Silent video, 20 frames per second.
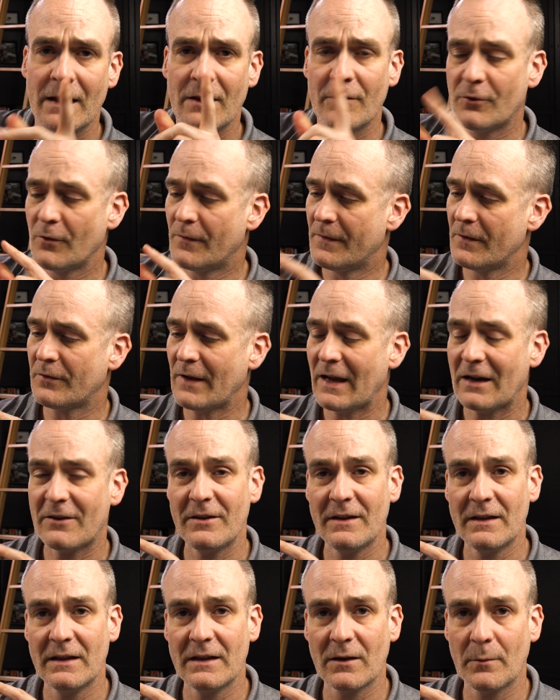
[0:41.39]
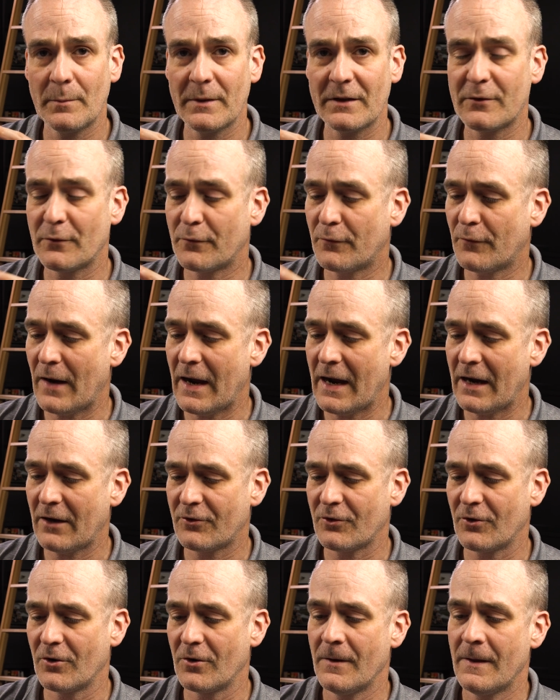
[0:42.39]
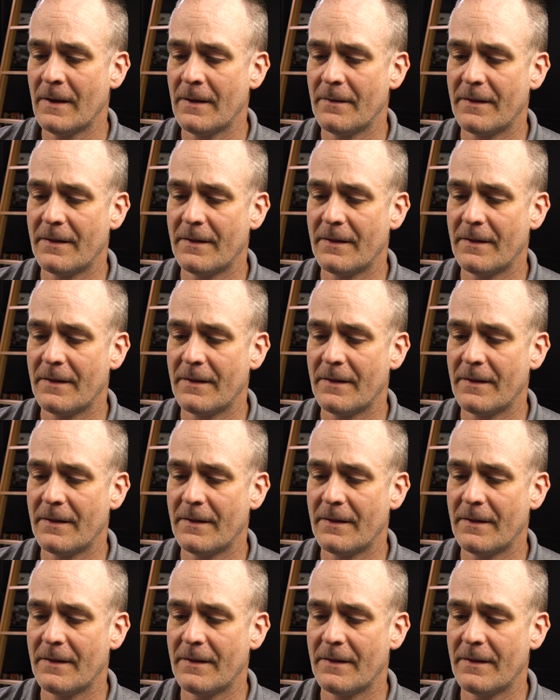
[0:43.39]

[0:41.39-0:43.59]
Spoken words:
So there's actually little bits of fracture